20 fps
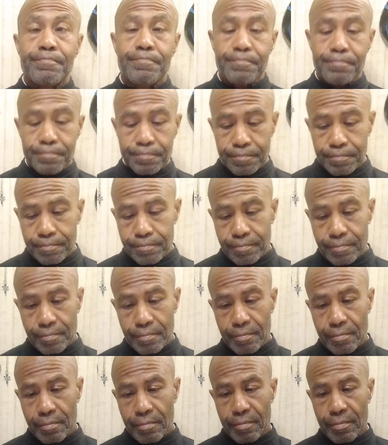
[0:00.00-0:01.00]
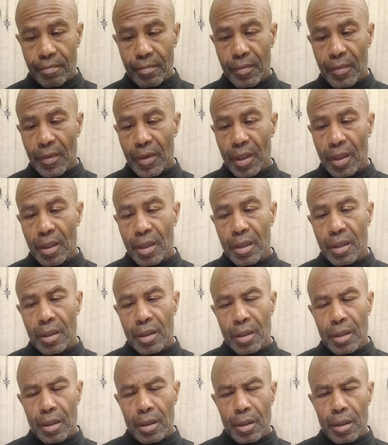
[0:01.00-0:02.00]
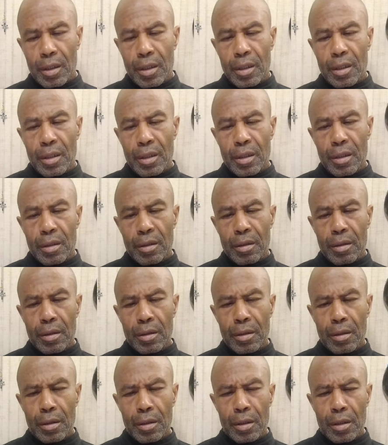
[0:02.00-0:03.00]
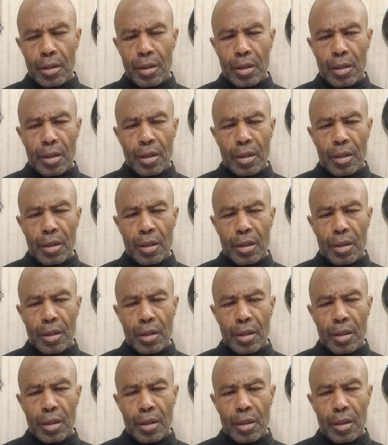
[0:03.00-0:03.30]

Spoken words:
Nobody speaks.